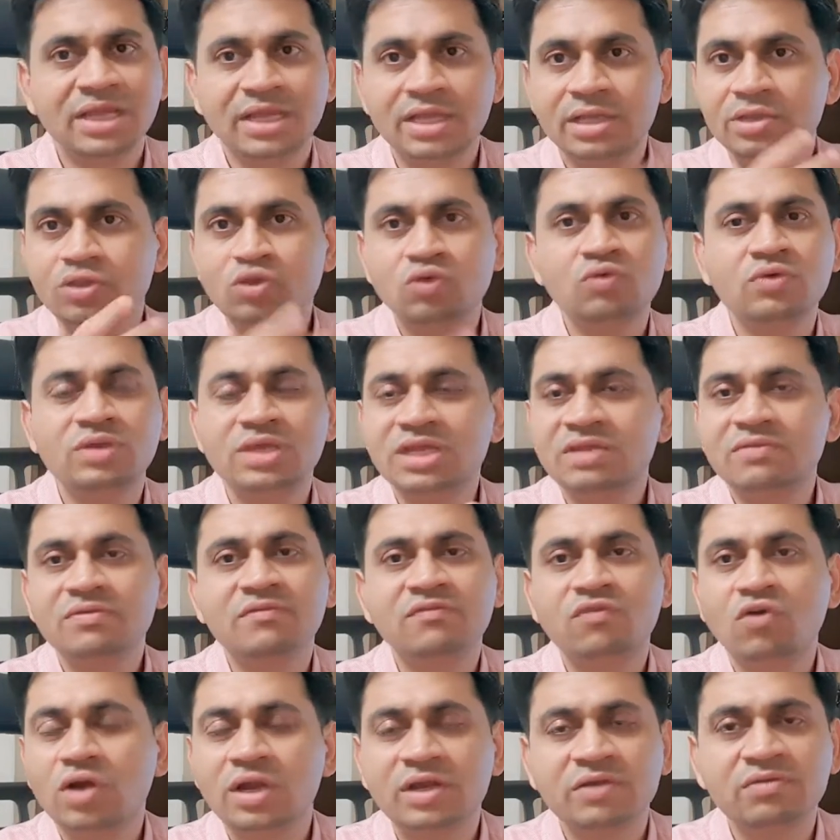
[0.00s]

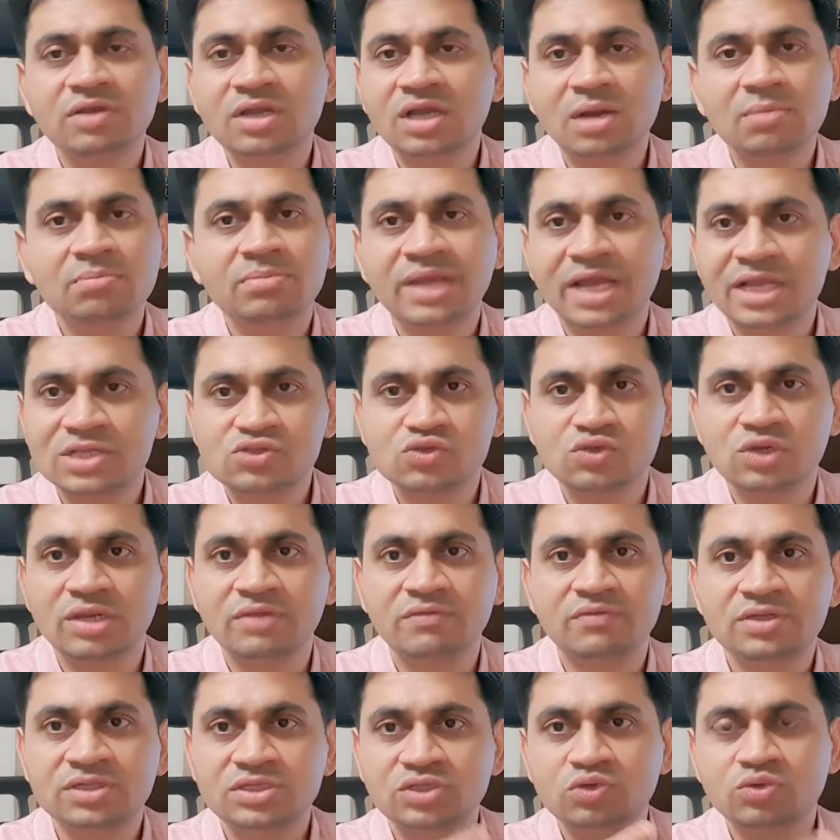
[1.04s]
It will come naturally
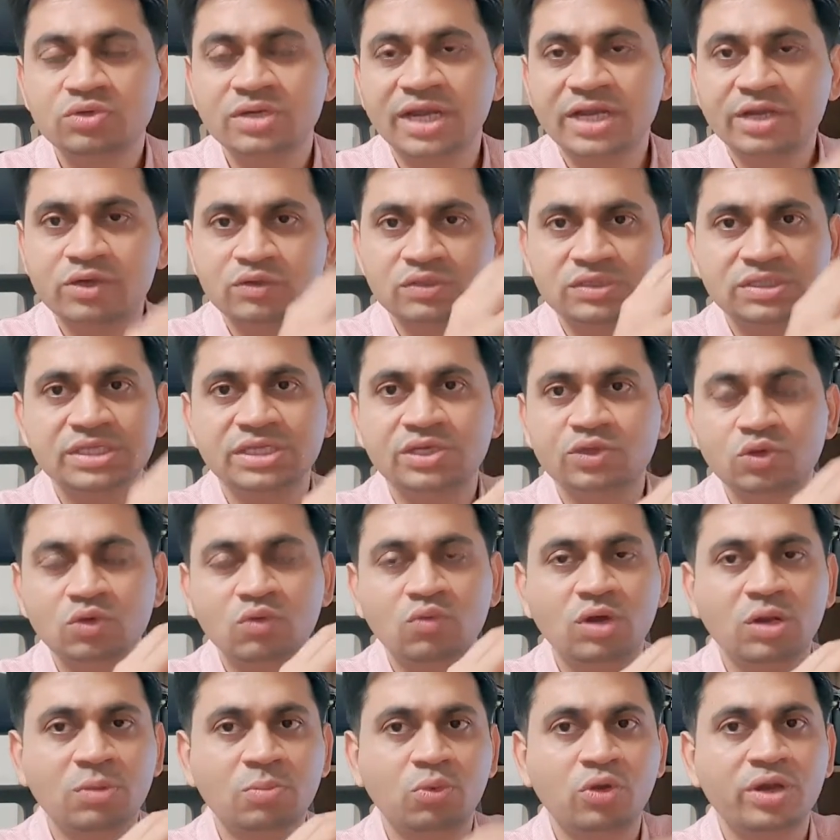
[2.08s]
once you try to see
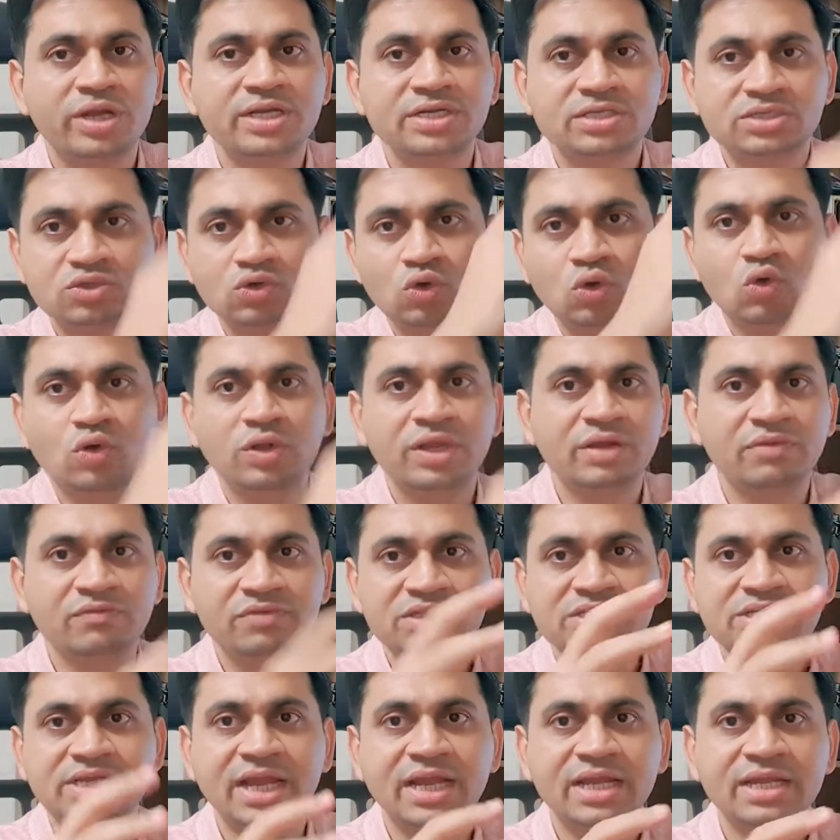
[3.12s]
what points go in
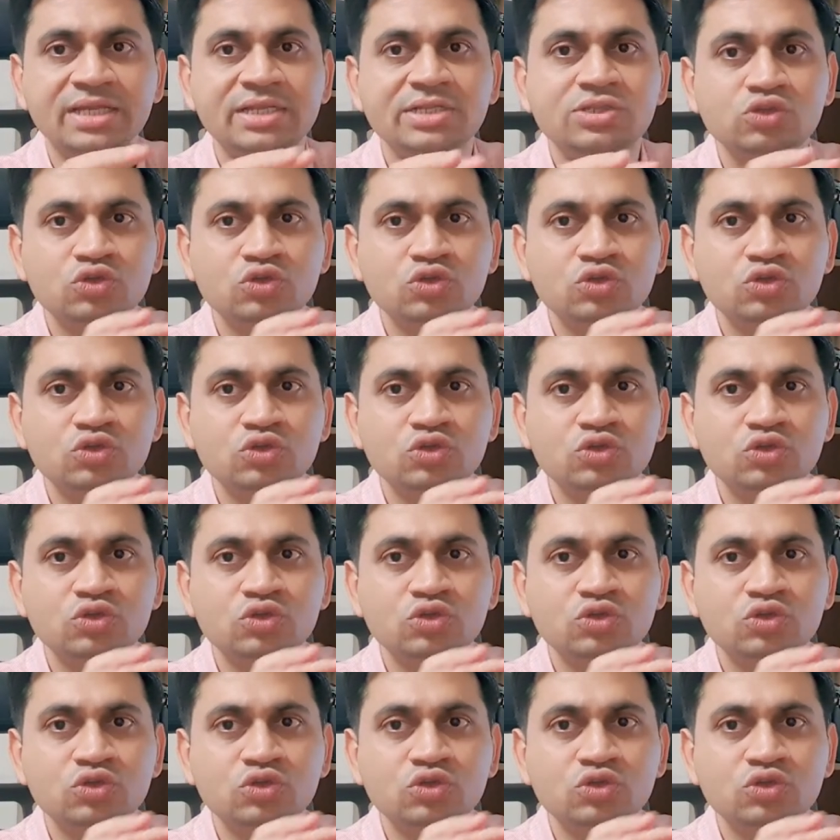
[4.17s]
which category.